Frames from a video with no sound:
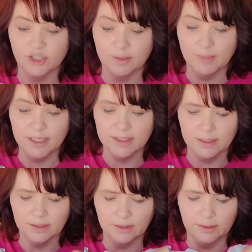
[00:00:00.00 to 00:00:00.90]

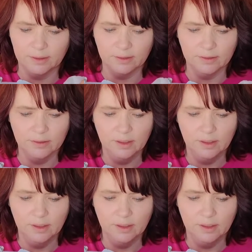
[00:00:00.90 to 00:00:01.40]
amazingly here,